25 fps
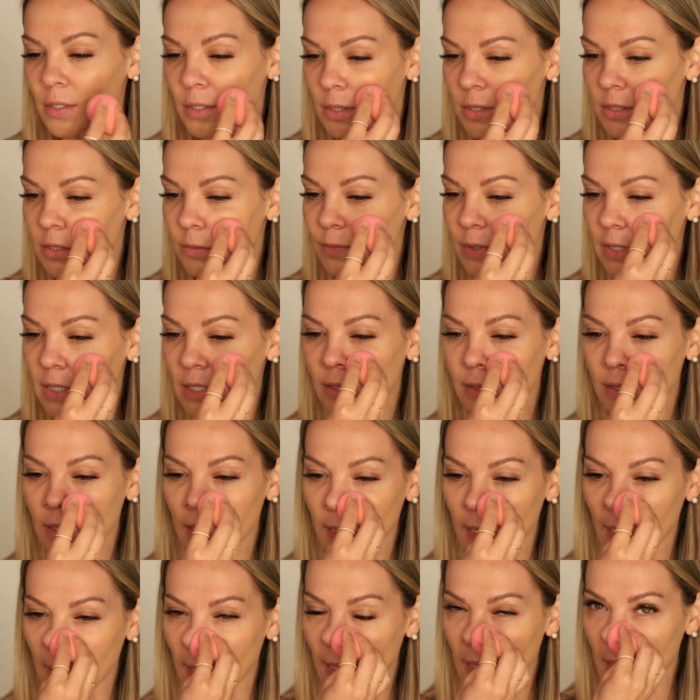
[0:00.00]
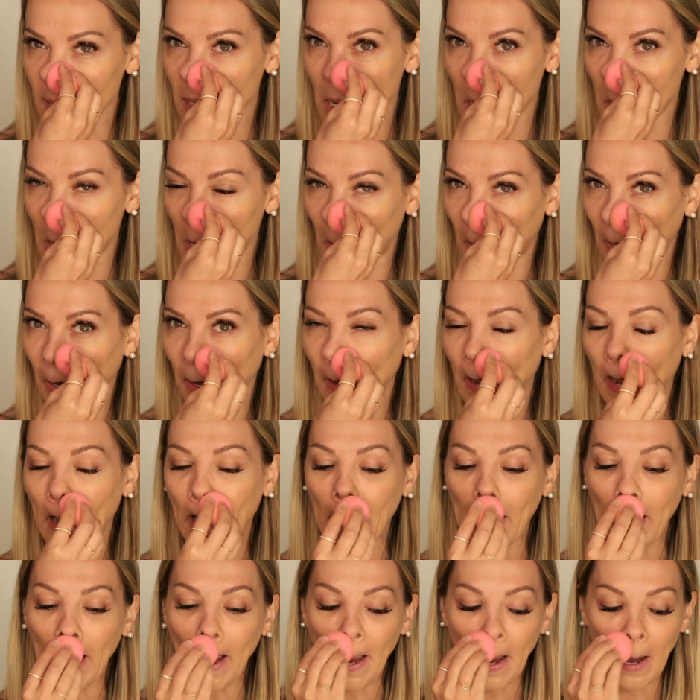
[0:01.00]
is because, again,
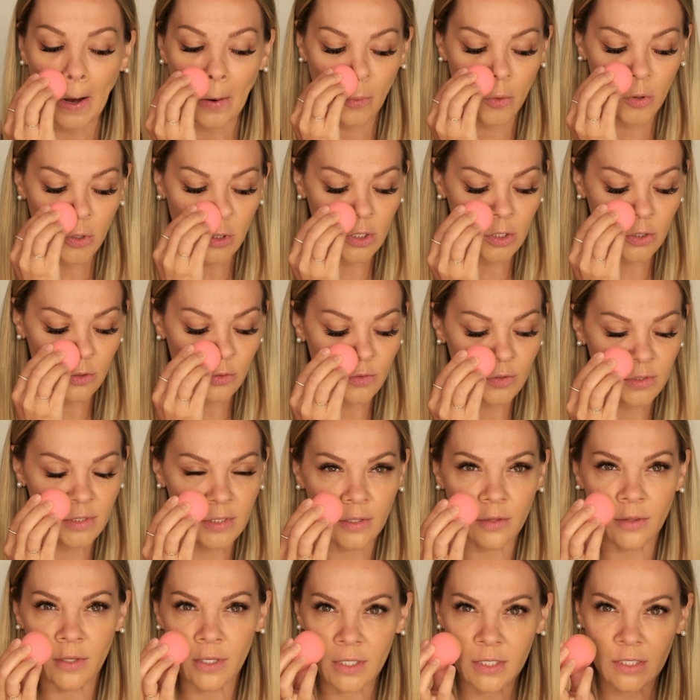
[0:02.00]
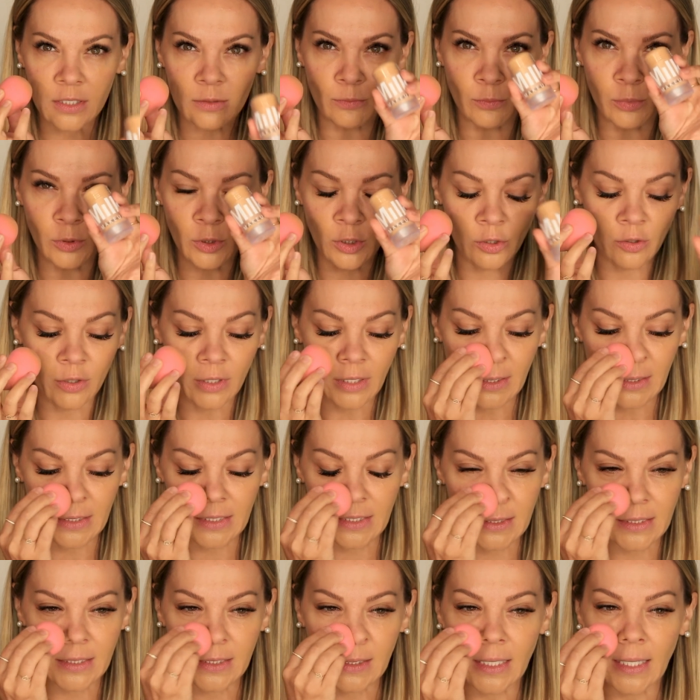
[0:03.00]
we use this blurring
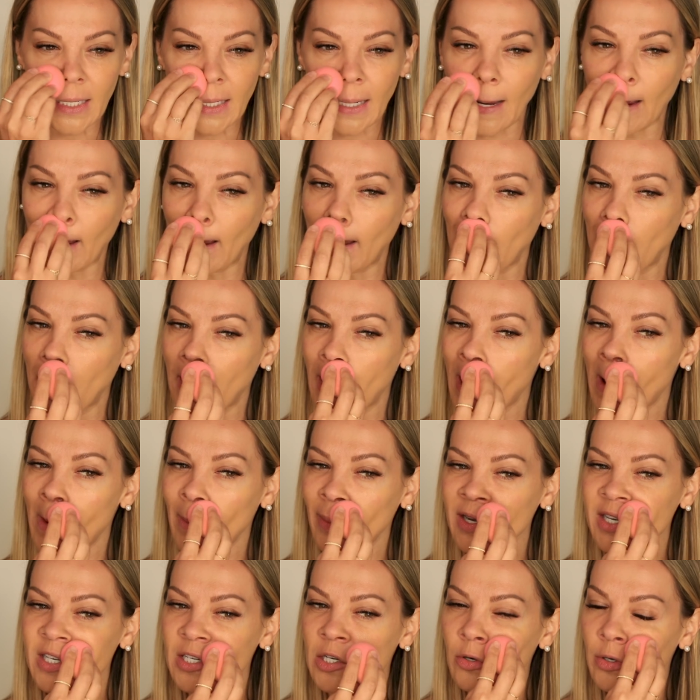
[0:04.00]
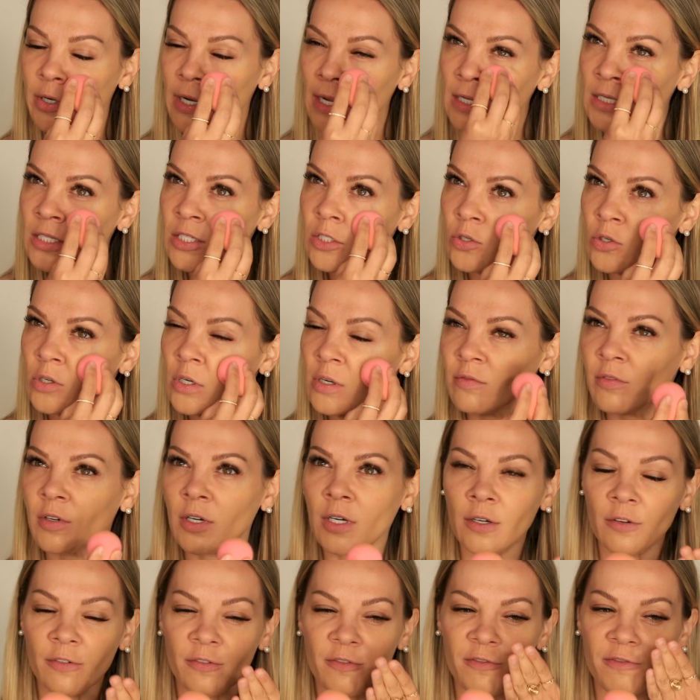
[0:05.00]
stick, which creates sort of
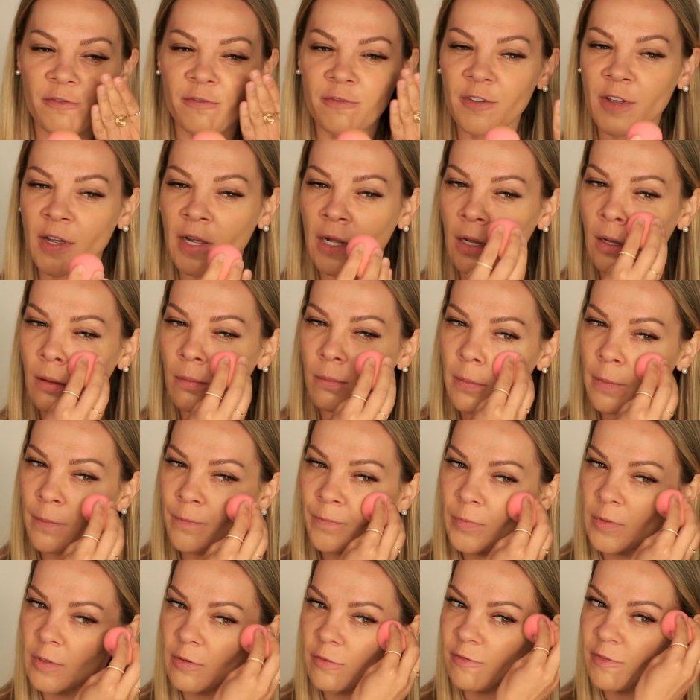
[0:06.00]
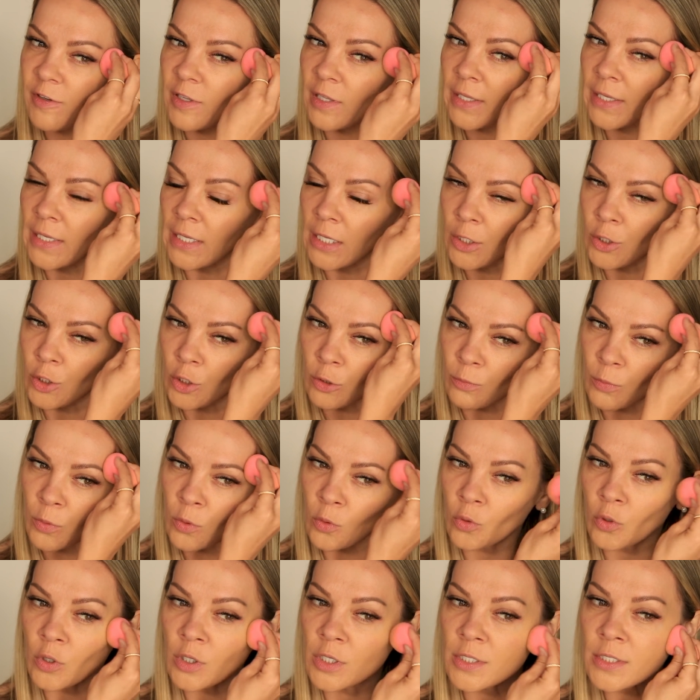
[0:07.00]
a film filling in your
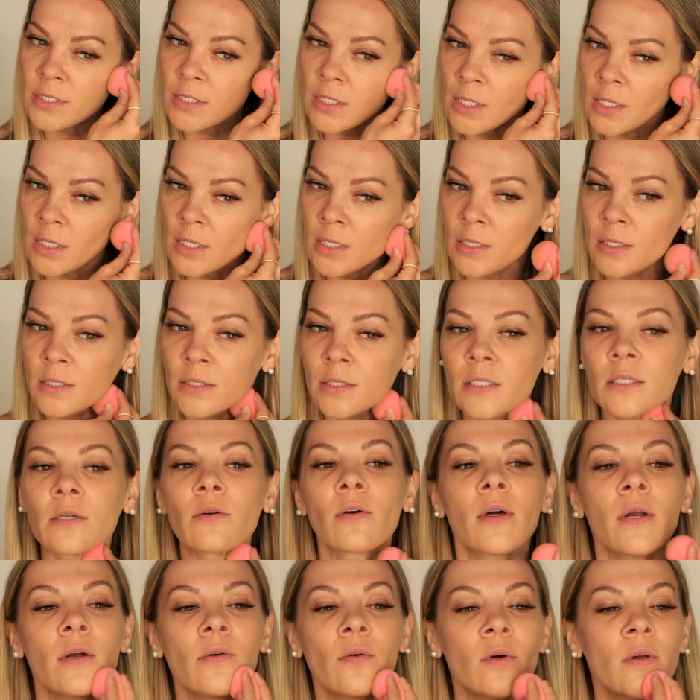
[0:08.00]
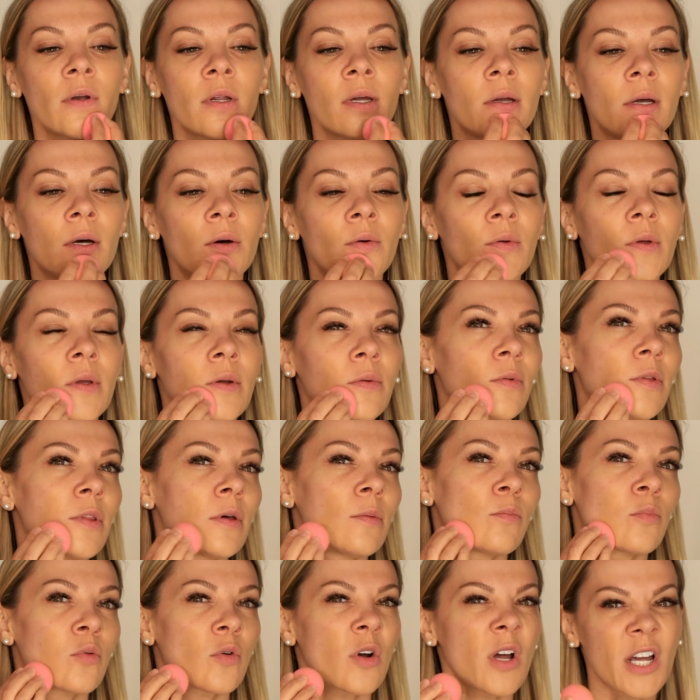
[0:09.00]
pores. So I don't want to go in with a
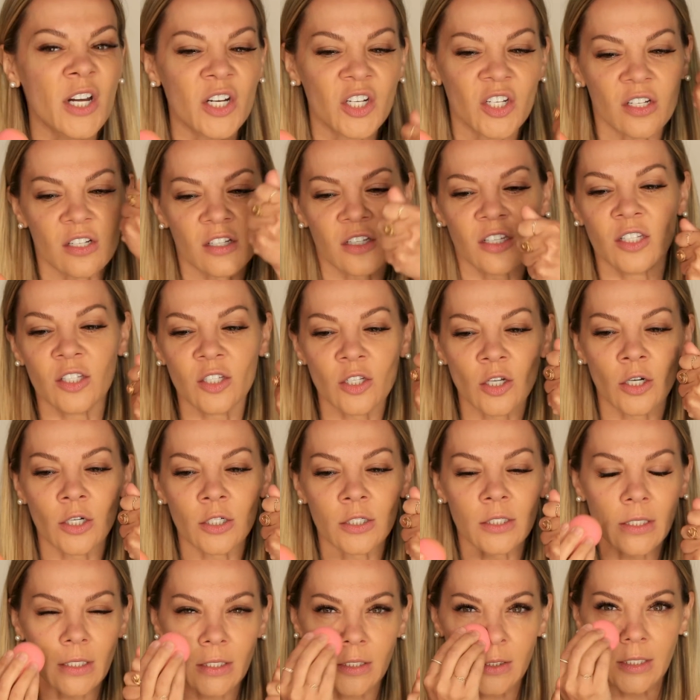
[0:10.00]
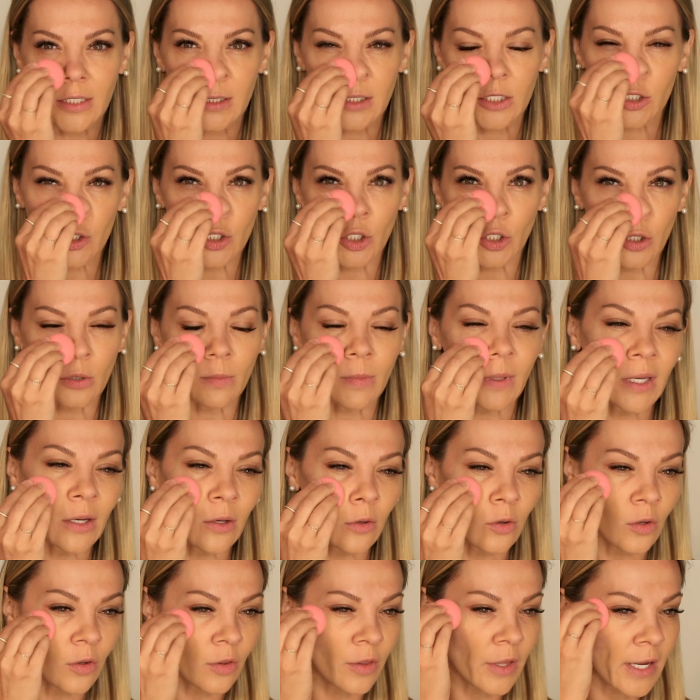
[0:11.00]
brush and start disturbing
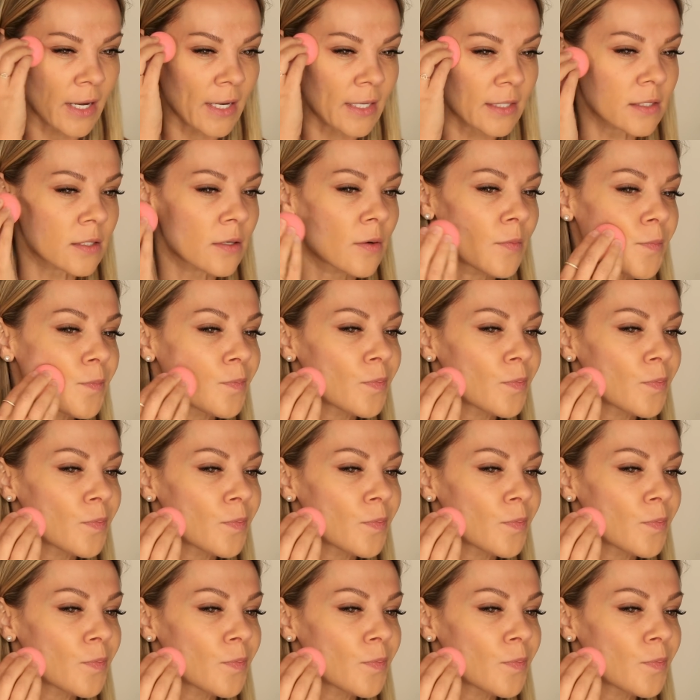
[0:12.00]
all that.